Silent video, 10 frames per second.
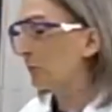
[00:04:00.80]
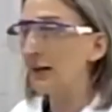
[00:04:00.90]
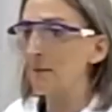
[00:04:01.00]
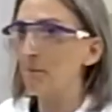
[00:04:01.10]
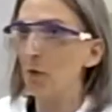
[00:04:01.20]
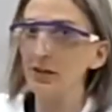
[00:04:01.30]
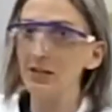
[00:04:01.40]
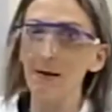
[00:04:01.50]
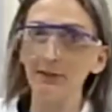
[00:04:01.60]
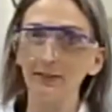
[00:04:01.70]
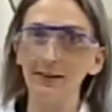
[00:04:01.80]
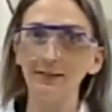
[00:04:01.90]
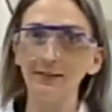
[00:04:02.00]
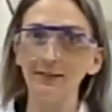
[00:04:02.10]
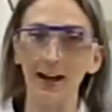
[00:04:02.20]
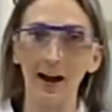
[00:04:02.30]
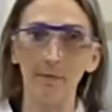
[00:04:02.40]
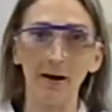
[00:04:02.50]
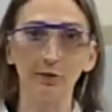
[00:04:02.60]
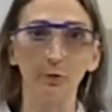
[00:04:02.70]
is really important about this lab
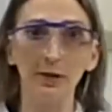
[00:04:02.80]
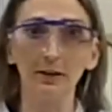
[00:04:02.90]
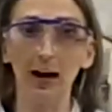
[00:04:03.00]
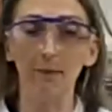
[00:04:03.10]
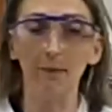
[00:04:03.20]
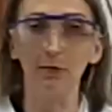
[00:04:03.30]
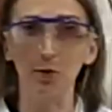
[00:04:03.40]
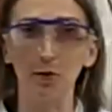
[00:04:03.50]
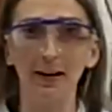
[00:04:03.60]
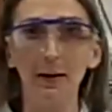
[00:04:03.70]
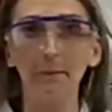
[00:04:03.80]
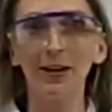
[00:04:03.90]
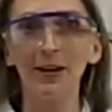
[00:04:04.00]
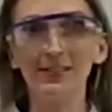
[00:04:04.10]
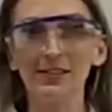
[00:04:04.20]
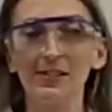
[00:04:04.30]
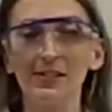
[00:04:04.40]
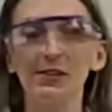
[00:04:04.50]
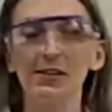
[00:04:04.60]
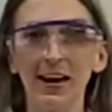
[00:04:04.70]
as a real laboratory is it's a
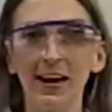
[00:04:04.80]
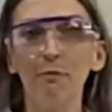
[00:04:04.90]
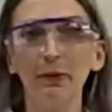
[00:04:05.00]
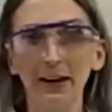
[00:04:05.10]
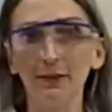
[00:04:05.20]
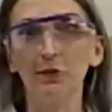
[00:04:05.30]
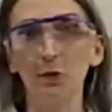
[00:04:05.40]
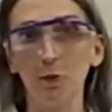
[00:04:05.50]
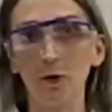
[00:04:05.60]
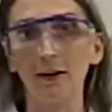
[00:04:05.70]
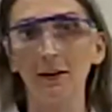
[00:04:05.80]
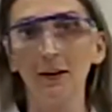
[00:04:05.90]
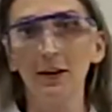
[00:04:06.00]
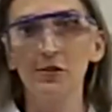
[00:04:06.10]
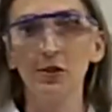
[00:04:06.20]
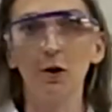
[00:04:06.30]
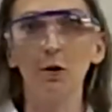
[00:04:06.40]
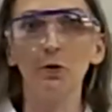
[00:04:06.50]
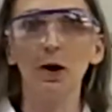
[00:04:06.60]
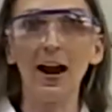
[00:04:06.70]
safe place to work.
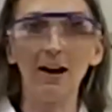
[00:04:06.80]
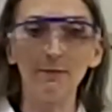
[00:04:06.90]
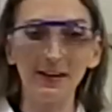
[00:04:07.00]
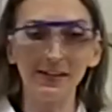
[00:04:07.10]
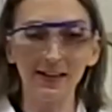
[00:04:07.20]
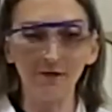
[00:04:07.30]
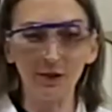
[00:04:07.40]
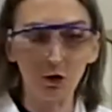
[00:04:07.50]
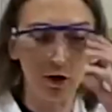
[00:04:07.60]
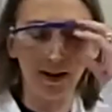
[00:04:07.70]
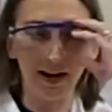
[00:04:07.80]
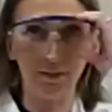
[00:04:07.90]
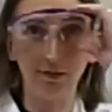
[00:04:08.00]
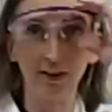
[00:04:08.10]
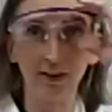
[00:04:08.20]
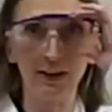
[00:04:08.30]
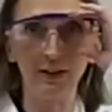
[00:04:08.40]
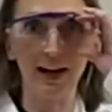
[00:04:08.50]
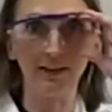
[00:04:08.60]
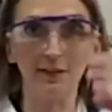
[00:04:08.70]
So I have my safety equipment. I have safety
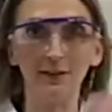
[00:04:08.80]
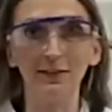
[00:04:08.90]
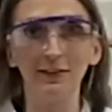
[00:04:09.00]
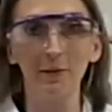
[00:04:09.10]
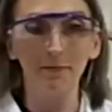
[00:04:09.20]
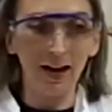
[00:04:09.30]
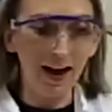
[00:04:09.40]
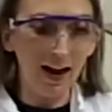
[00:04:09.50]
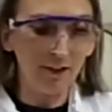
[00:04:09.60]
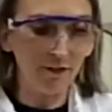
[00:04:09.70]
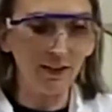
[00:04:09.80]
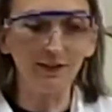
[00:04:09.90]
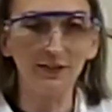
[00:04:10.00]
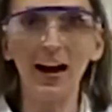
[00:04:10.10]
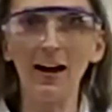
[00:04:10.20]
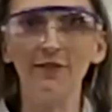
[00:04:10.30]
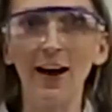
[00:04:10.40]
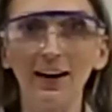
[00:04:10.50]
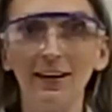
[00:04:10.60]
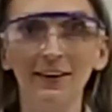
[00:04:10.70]
glasses. I have this
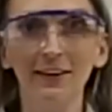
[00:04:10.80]
Tyvek